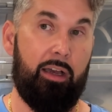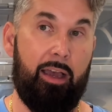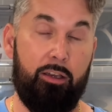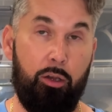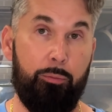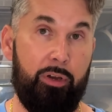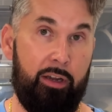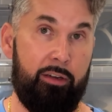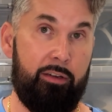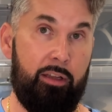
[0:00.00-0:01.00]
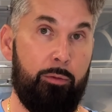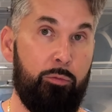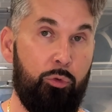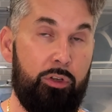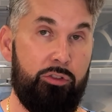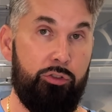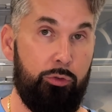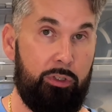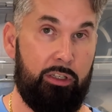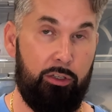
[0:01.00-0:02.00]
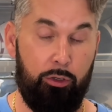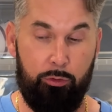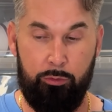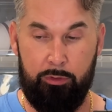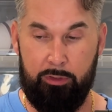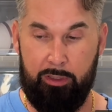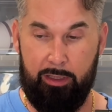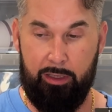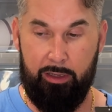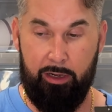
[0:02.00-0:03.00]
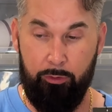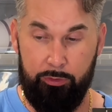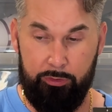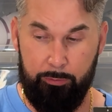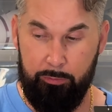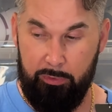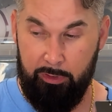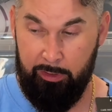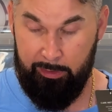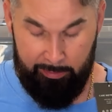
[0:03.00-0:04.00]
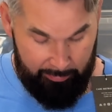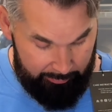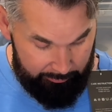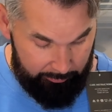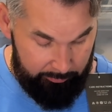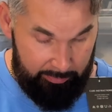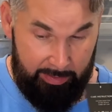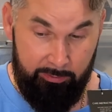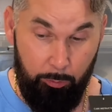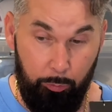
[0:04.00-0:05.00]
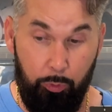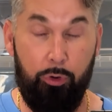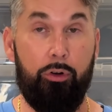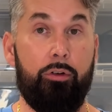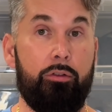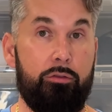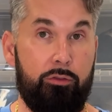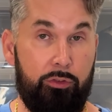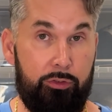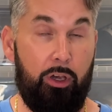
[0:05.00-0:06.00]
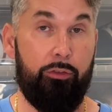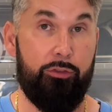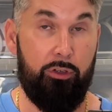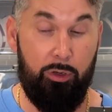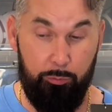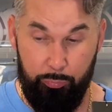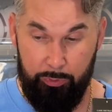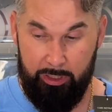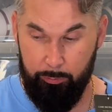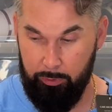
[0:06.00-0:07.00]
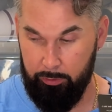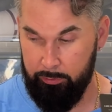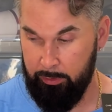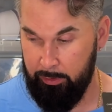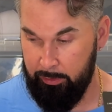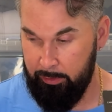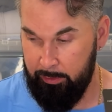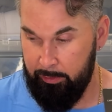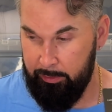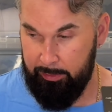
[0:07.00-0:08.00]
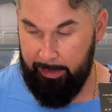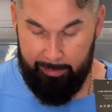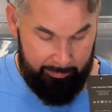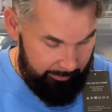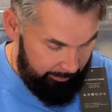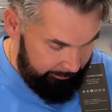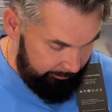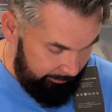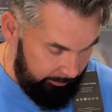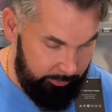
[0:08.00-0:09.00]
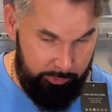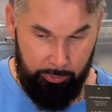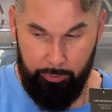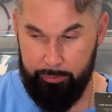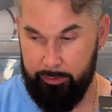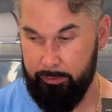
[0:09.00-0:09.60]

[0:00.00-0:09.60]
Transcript: I compared them with Uniqlo Aerism. This is even more softer and breathable, like a silk shirt.